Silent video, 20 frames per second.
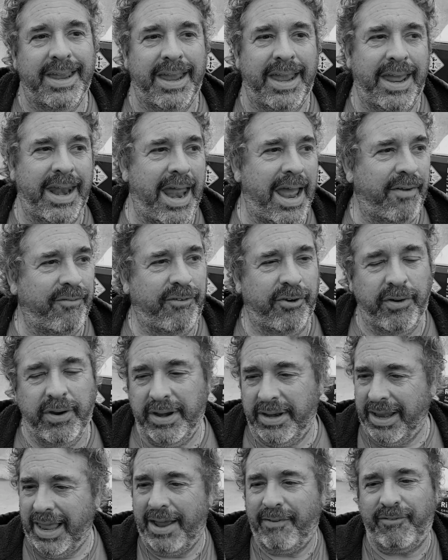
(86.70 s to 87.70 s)
And after
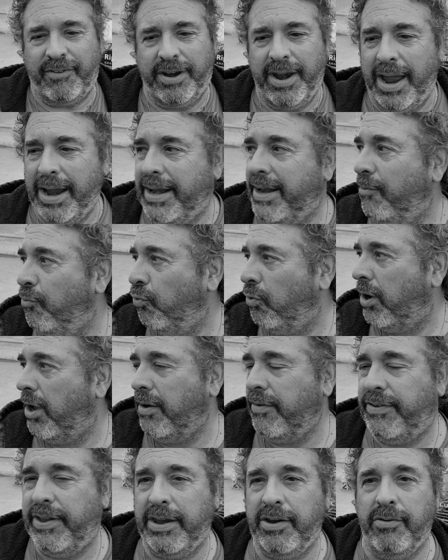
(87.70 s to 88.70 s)
he'd left and I
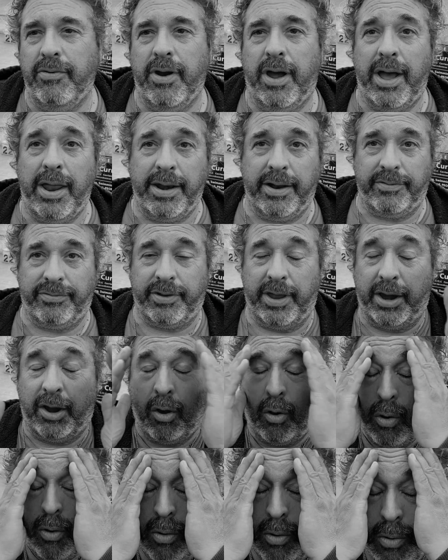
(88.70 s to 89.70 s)
continued on, I was like,
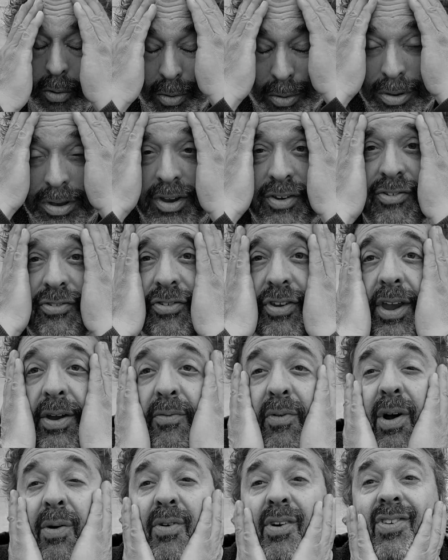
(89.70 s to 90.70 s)
holy
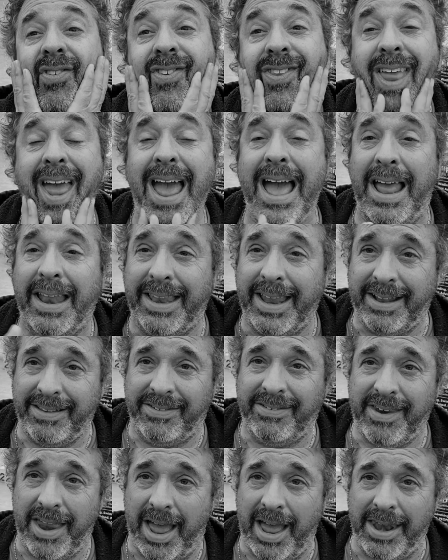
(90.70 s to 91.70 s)
shit, what was that?
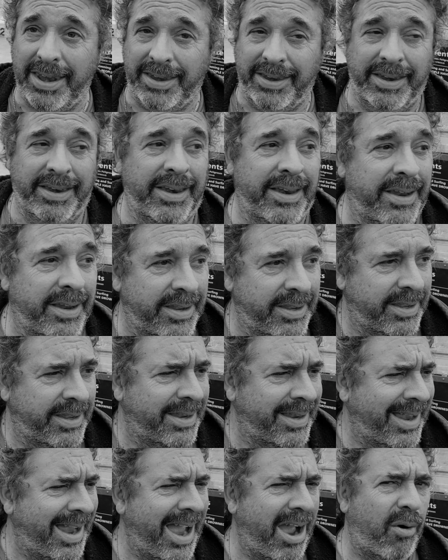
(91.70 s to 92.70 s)
That's not
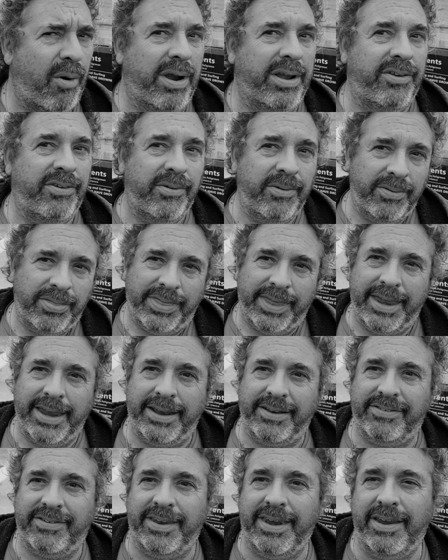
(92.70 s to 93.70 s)
how I do
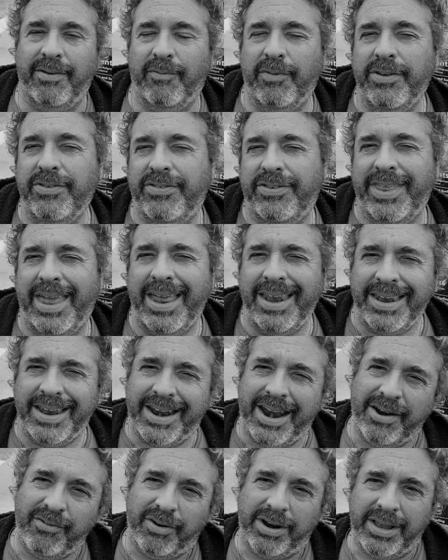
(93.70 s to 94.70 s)
things. And it was then
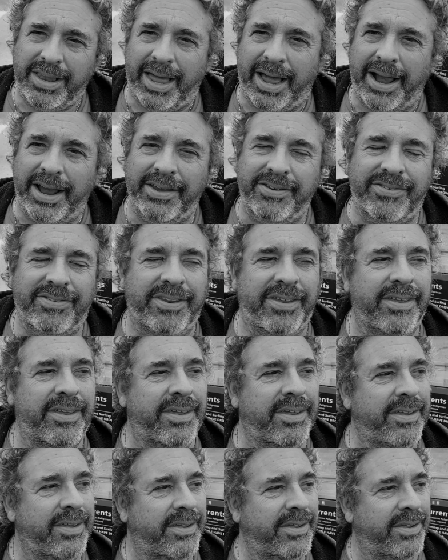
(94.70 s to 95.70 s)
that I realized
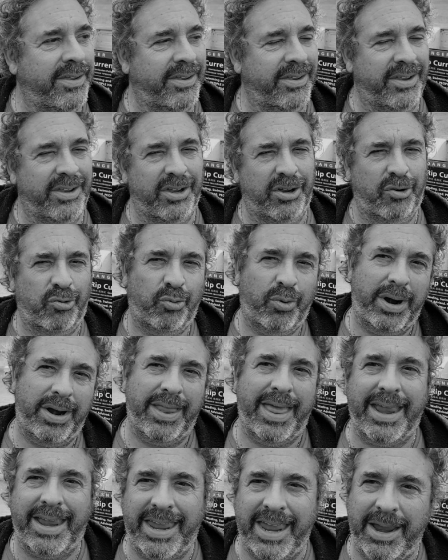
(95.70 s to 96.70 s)
where
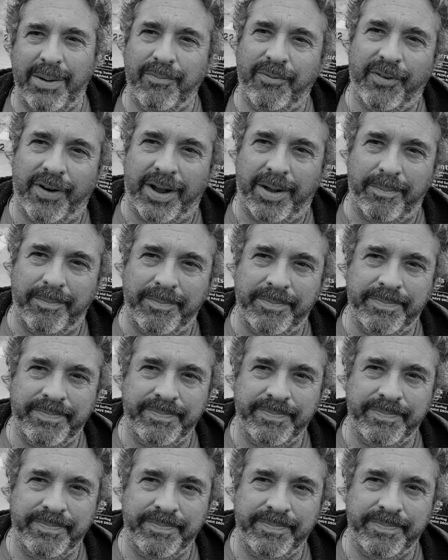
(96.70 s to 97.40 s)
that came from.